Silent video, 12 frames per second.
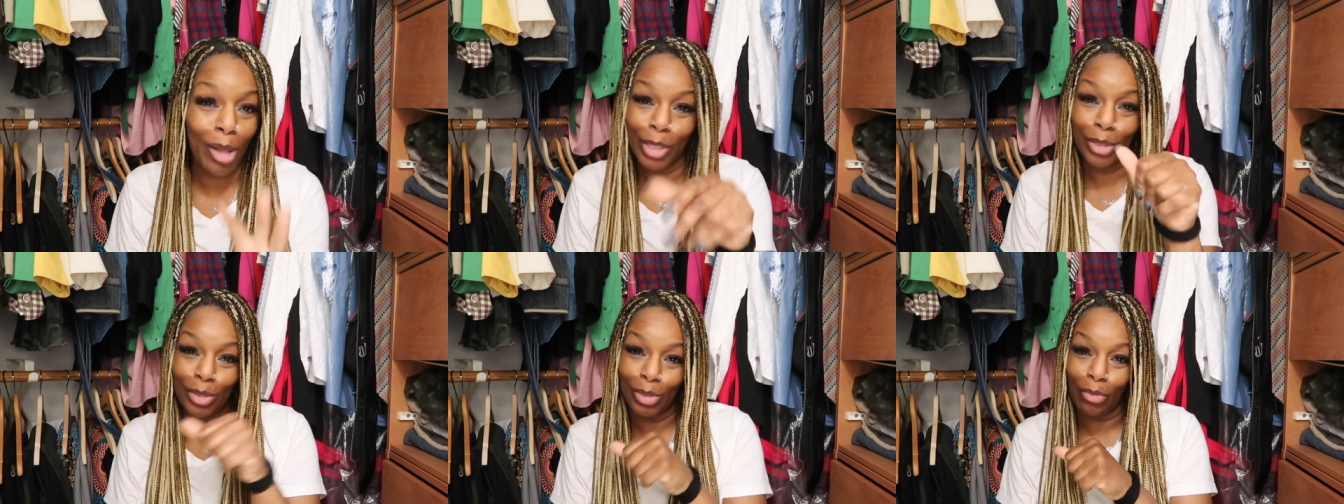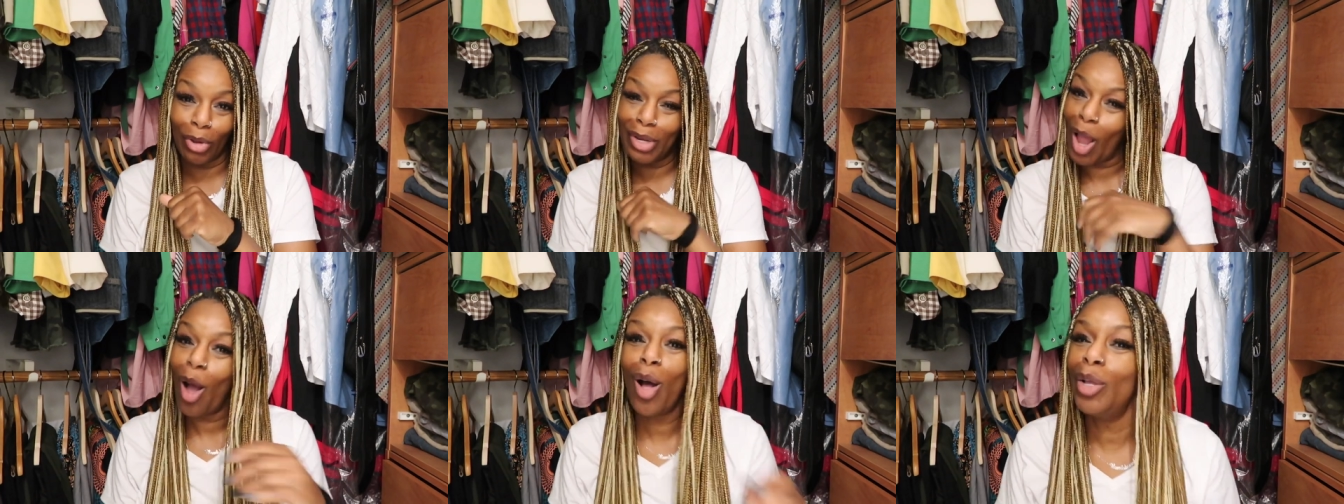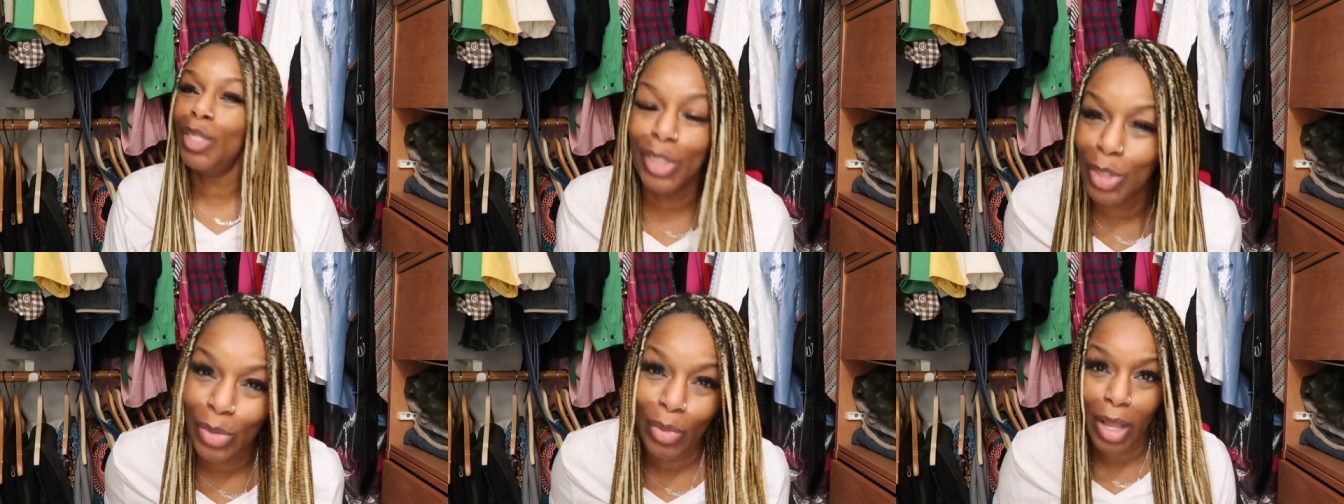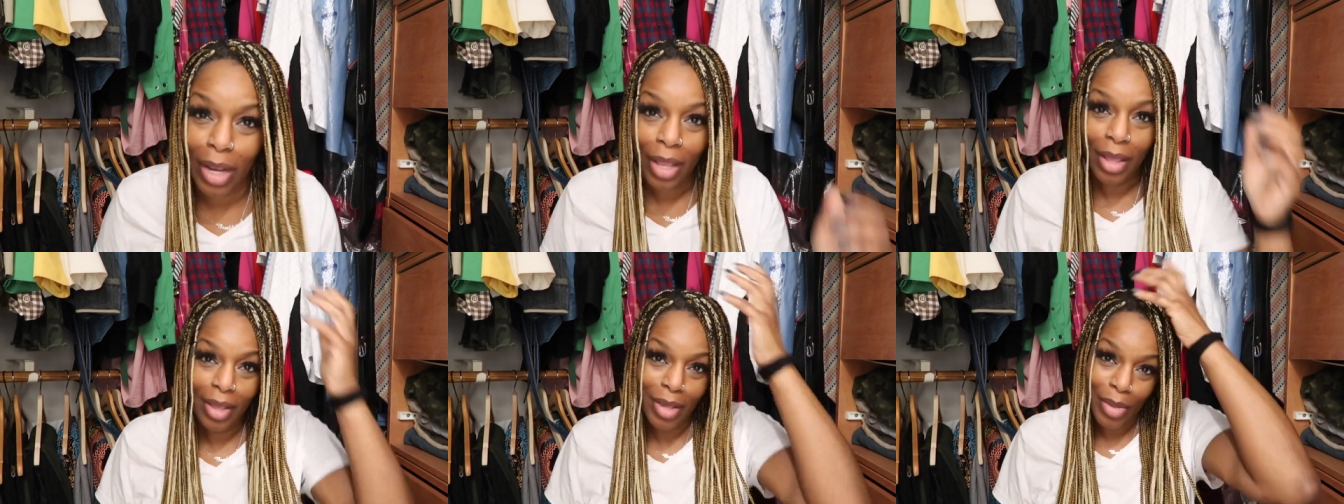How you doing? How you doing?
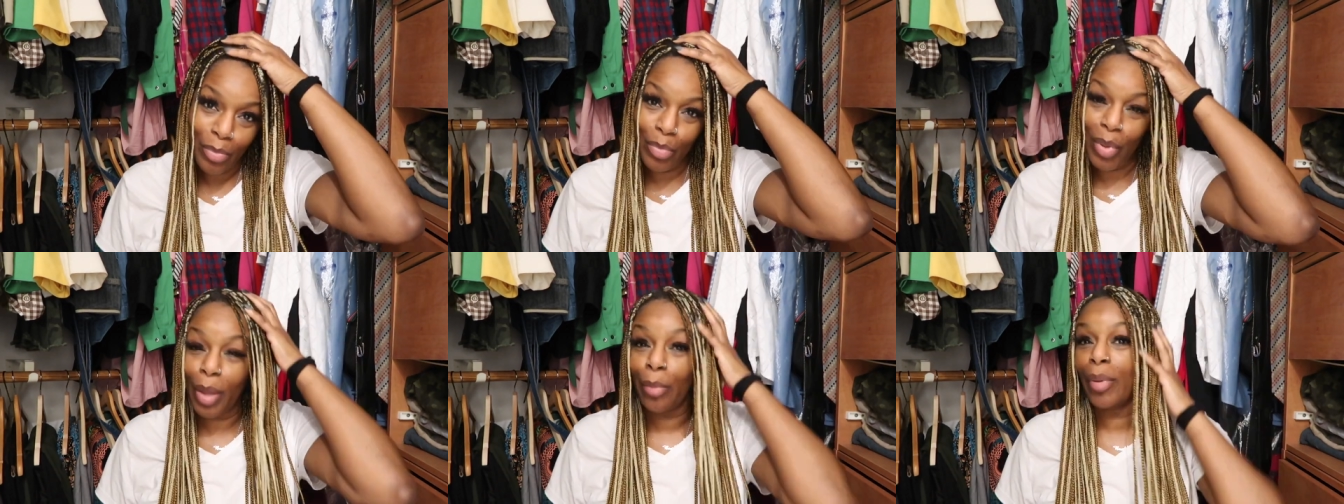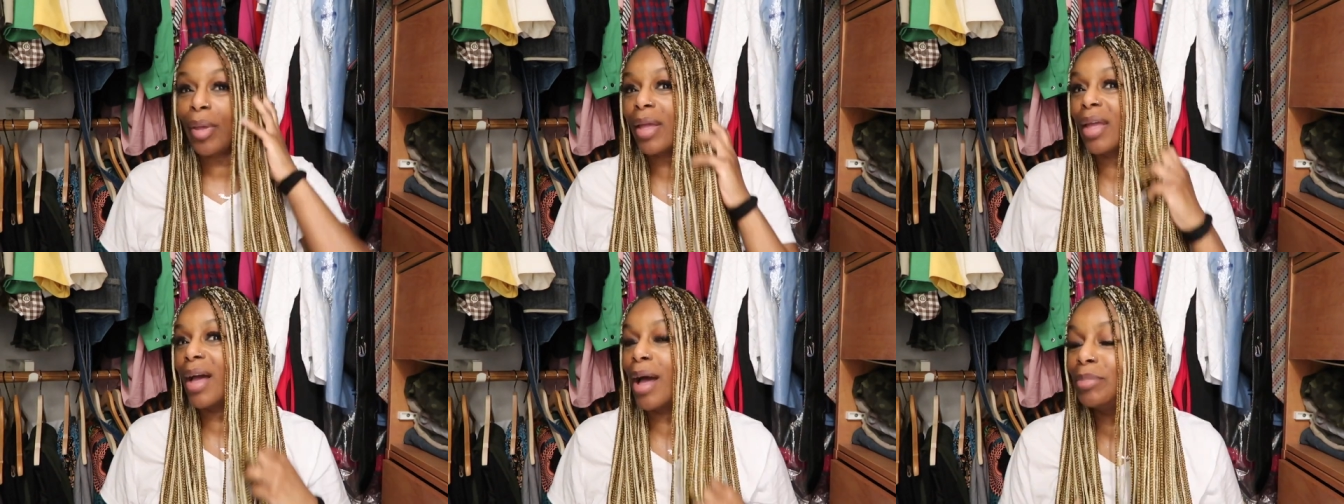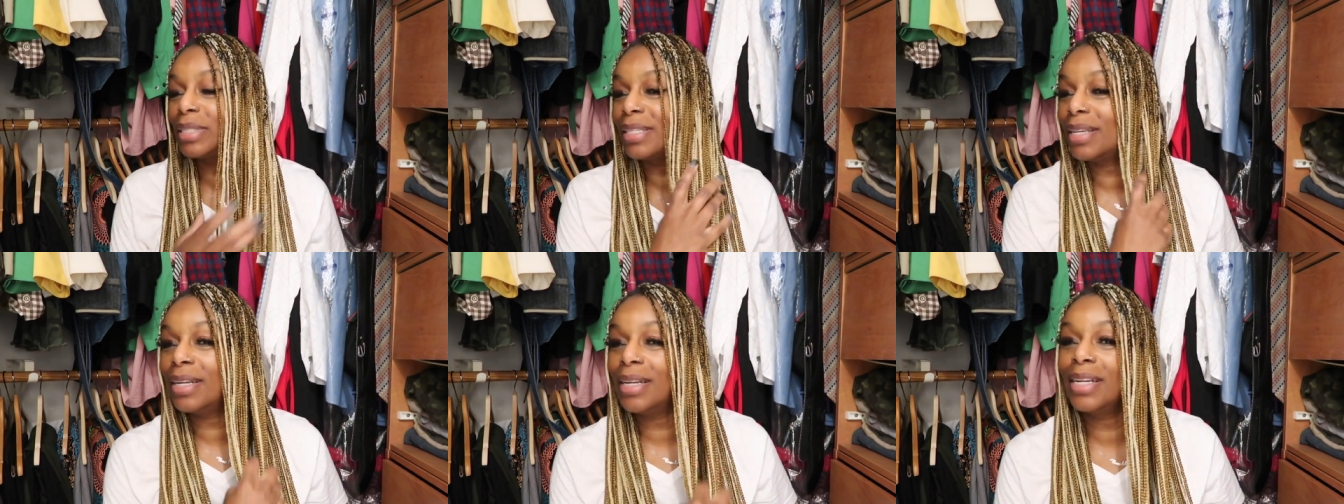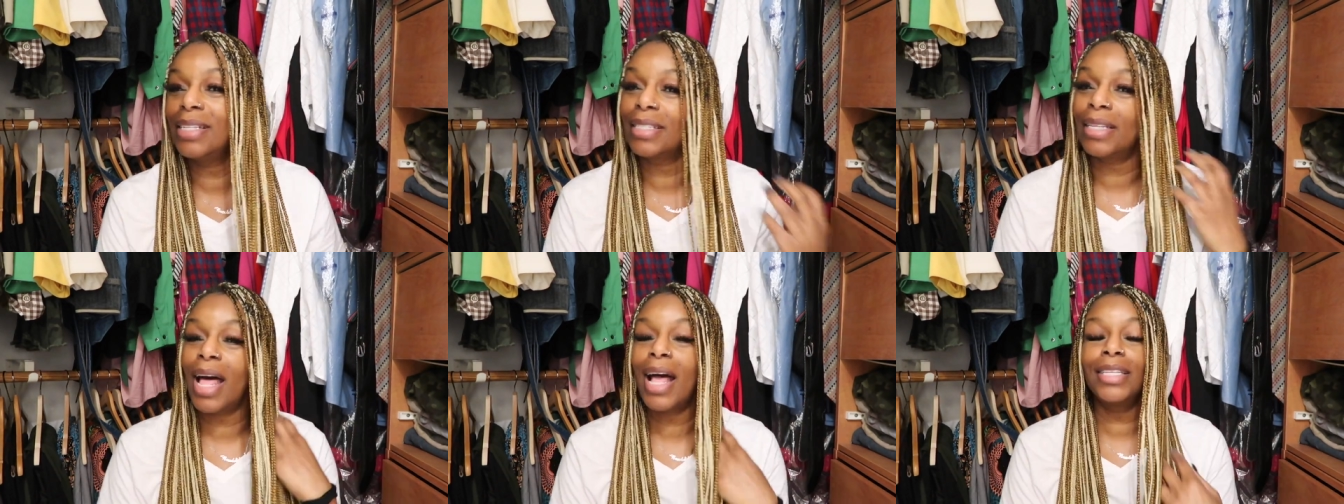Baby, I'm sitting in
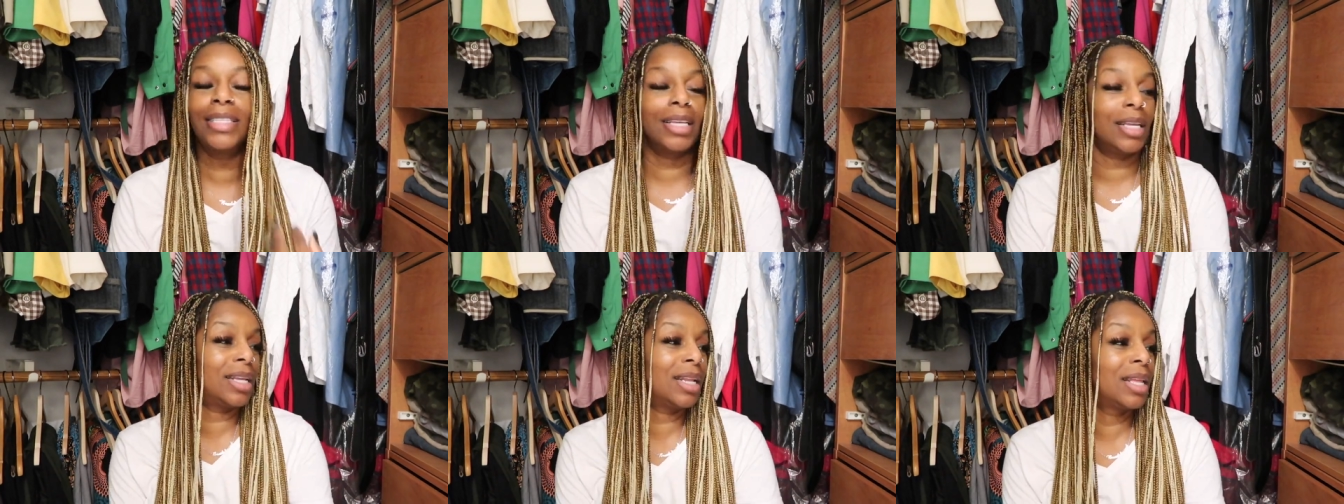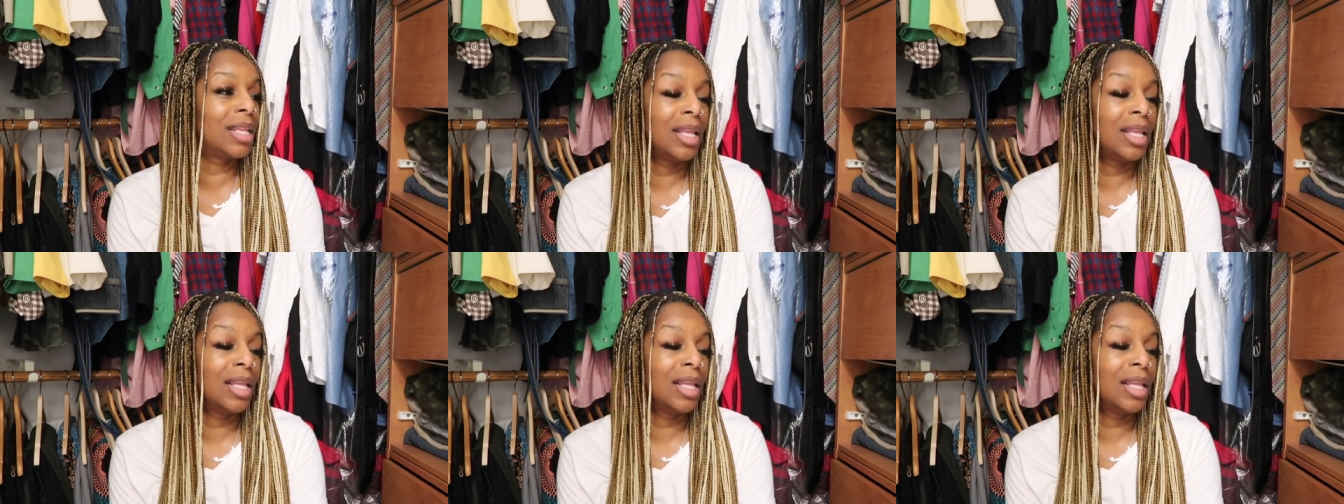this closet.